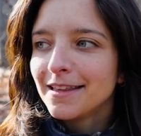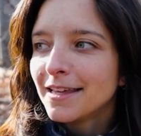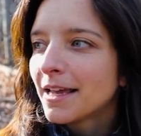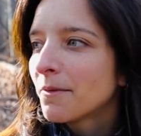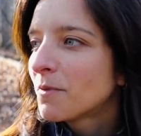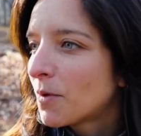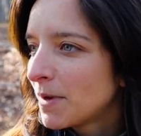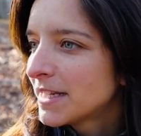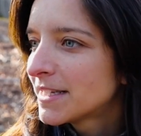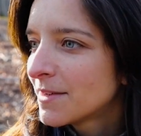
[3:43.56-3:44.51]
I think I'm
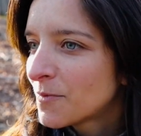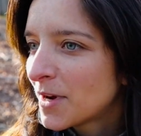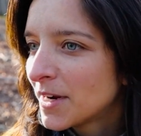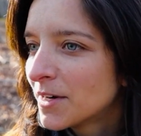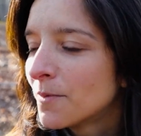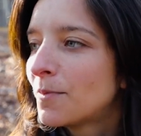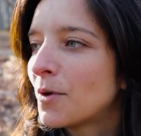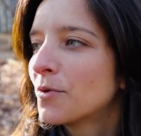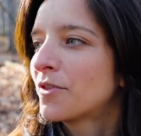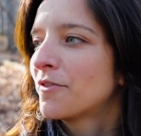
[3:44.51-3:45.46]
going somewhere
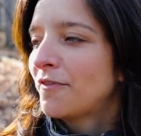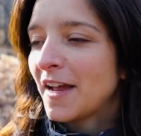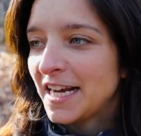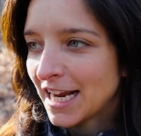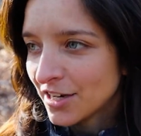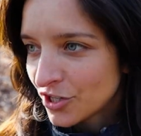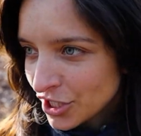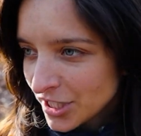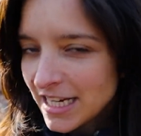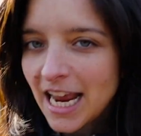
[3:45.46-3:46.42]
both
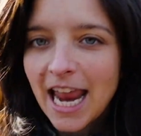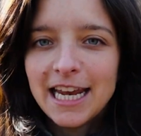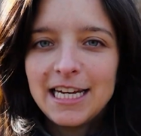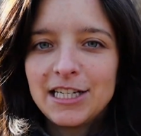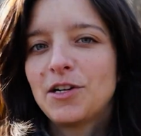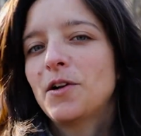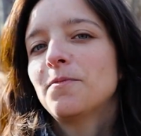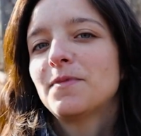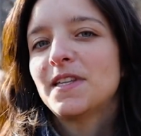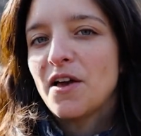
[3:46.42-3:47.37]
financially and in terms